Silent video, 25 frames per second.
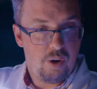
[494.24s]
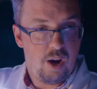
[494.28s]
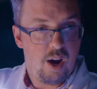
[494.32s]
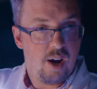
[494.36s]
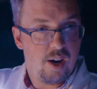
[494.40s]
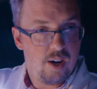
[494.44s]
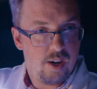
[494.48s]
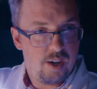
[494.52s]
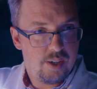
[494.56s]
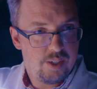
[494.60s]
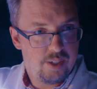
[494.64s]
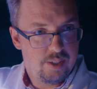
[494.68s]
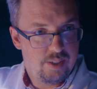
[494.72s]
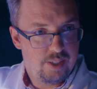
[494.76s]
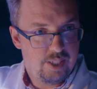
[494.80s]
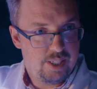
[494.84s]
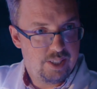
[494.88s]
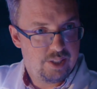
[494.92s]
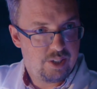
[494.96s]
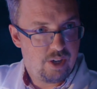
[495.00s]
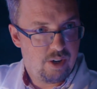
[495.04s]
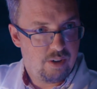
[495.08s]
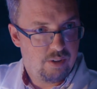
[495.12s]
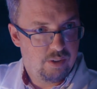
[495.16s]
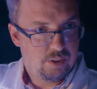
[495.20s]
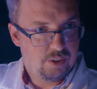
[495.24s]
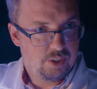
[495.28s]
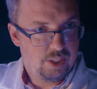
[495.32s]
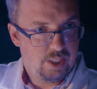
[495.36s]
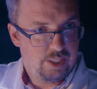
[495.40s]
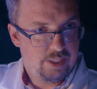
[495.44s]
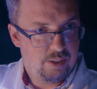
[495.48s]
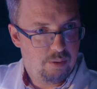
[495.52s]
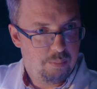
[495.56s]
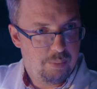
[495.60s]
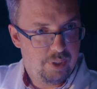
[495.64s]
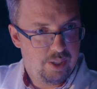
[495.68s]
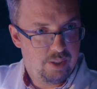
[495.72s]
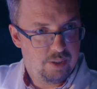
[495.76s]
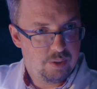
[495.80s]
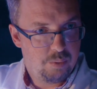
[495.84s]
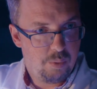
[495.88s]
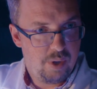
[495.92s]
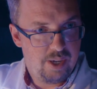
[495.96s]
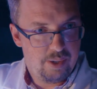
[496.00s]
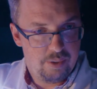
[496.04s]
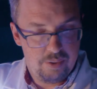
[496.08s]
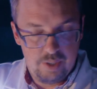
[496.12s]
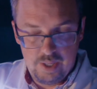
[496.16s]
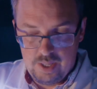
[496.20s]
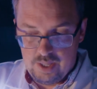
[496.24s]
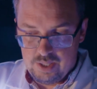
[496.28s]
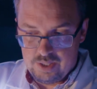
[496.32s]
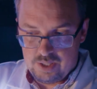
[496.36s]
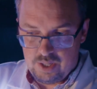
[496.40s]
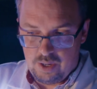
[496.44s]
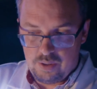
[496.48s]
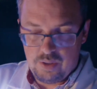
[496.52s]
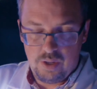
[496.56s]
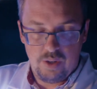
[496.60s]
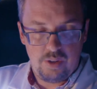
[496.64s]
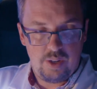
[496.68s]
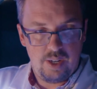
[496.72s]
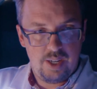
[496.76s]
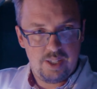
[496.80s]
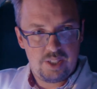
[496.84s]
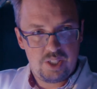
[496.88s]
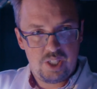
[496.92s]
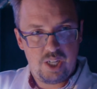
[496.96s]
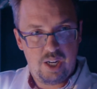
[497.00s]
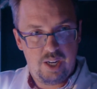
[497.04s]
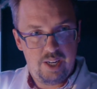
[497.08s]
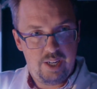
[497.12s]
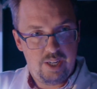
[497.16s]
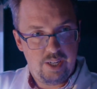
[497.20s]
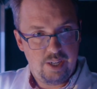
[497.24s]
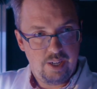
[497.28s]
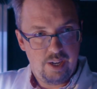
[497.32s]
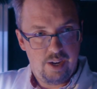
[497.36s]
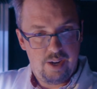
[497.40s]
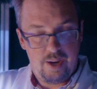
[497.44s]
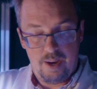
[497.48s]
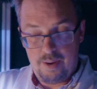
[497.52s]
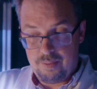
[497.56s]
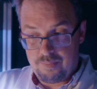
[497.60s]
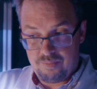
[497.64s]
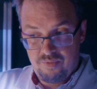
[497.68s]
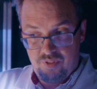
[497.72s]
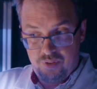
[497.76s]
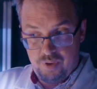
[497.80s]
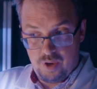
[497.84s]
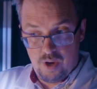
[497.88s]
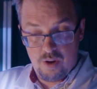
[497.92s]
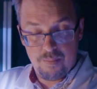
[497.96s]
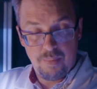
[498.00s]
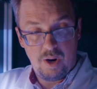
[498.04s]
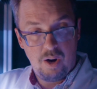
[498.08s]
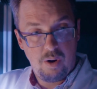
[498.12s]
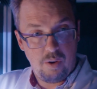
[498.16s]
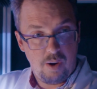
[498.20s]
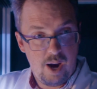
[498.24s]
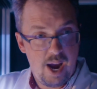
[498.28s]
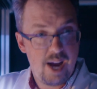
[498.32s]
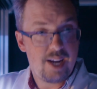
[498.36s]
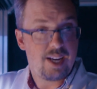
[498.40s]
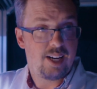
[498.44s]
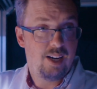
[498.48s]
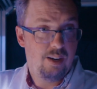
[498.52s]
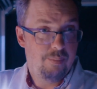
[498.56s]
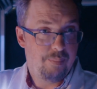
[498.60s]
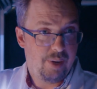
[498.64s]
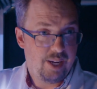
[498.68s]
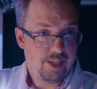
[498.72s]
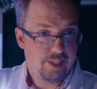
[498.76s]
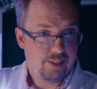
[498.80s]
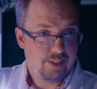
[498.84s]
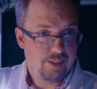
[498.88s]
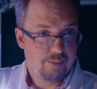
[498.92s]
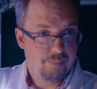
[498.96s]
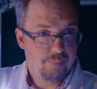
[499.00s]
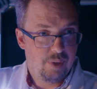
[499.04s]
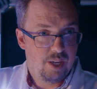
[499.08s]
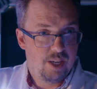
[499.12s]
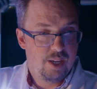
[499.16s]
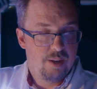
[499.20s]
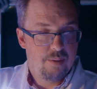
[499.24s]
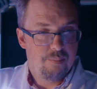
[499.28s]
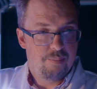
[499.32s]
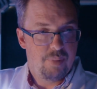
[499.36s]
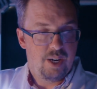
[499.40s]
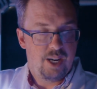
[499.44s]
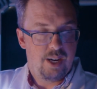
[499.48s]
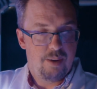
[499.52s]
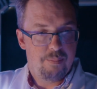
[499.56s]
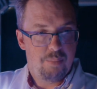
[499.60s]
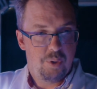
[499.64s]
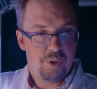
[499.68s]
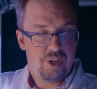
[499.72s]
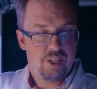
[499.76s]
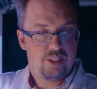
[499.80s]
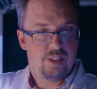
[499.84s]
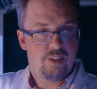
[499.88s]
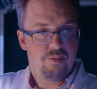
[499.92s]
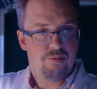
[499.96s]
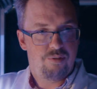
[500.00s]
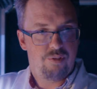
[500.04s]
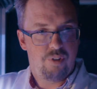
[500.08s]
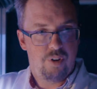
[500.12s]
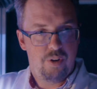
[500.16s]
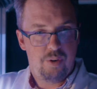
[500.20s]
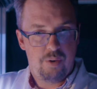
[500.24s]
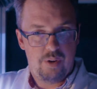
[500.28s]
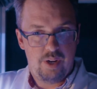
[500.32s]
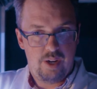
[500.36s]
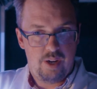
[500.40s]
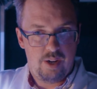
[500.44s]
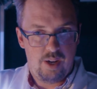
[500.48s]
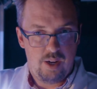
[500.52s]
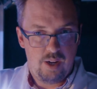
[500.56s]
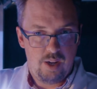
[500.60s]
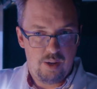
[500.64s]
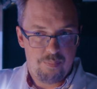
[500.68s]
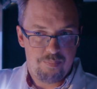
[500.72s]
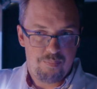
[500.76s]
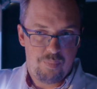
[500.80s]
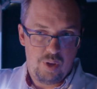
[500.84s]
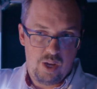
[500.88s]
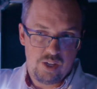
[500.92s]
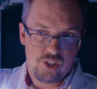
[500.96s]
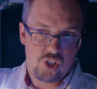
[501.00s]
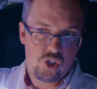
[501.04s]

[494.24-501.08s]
harden these corals a little bit as well. So you can actually uh, acclimate them by putting them through a, a